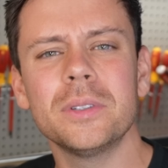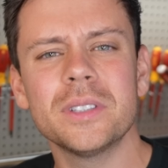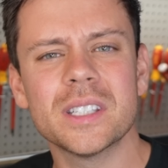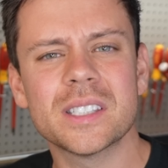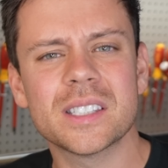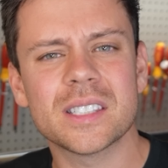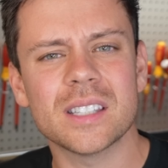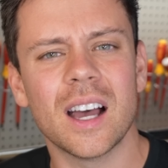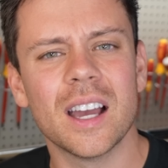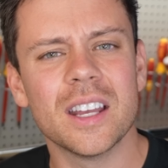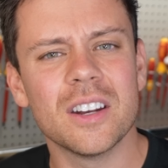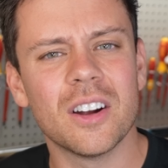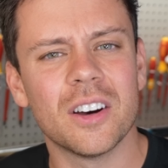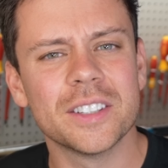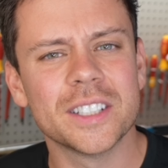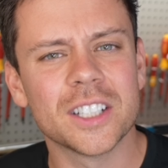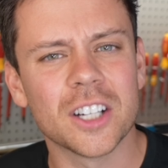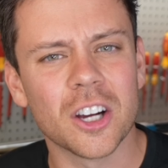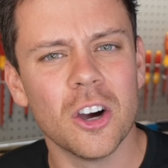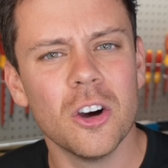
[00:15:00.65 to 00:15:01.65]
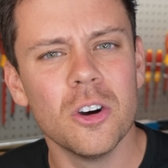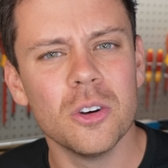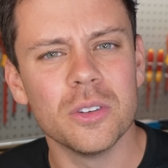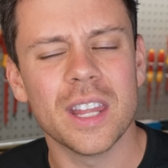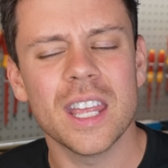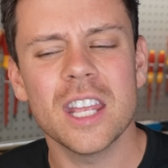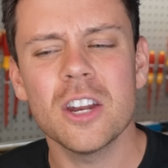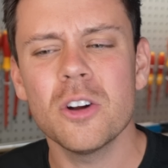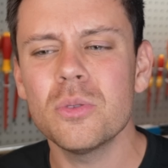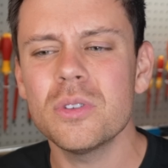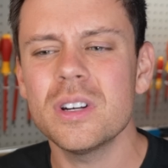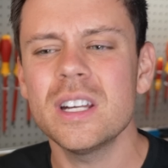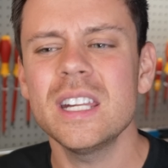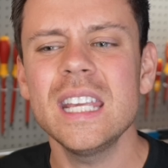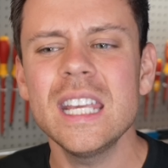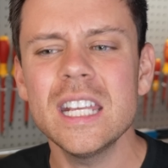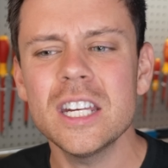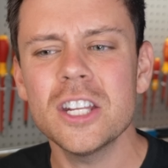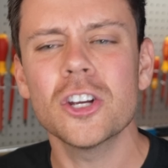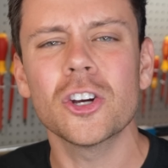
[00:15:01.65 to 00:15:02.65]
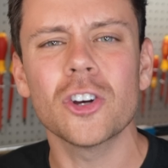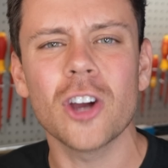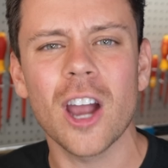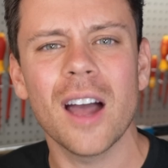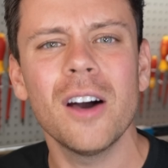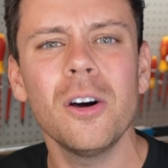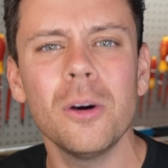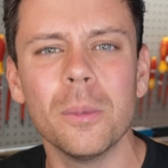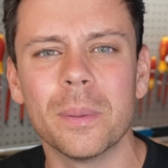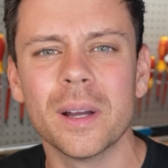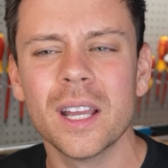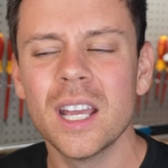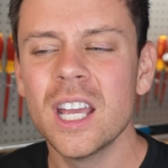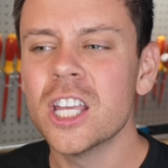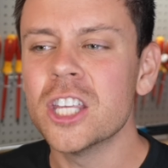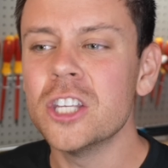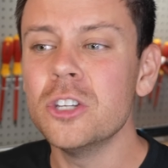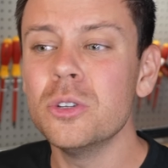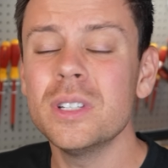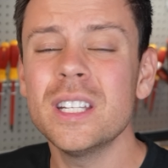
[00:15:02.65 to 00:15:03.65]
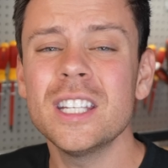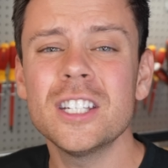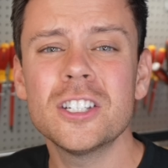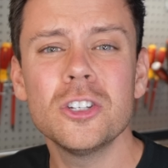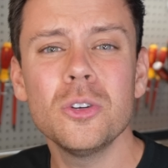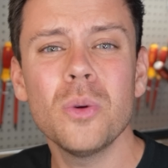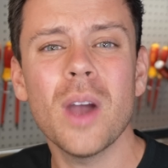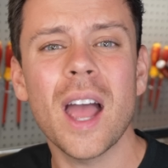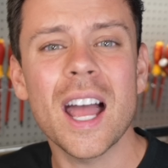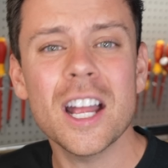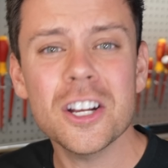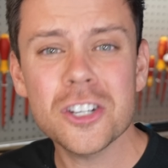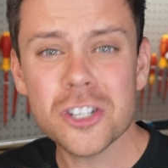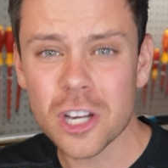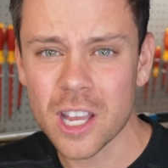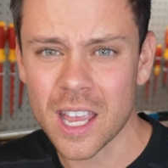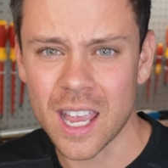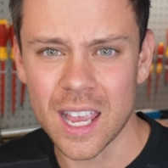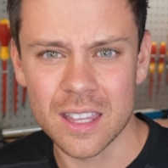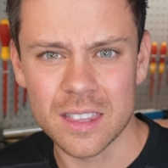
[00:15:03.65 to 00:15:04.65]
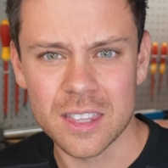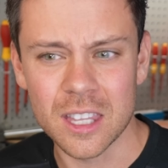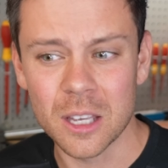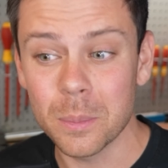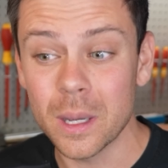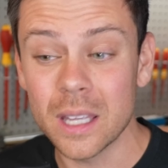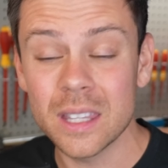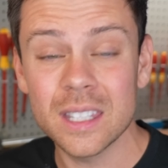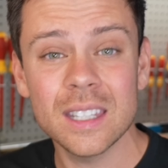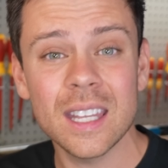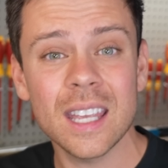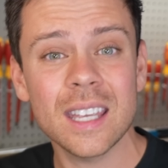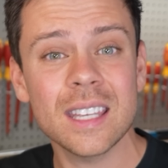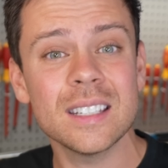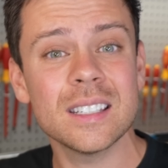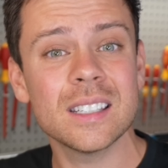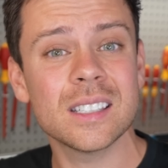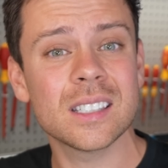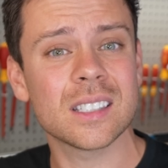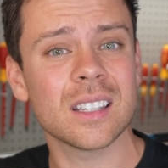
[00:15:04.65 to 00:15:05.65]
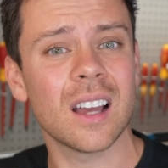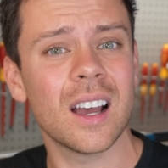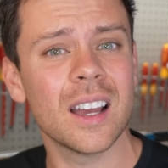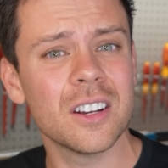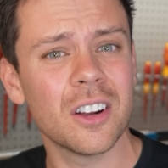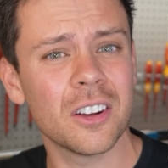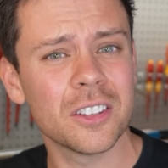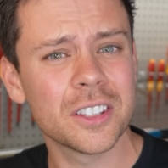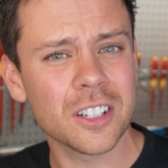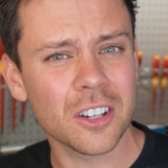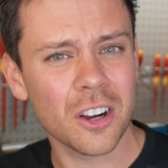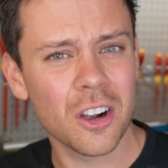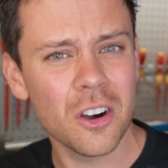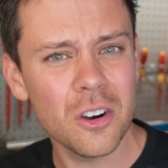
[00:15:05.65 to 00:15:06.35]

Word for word: decide on their own. They don't need your help. You you need to educate them, and then they can decide on their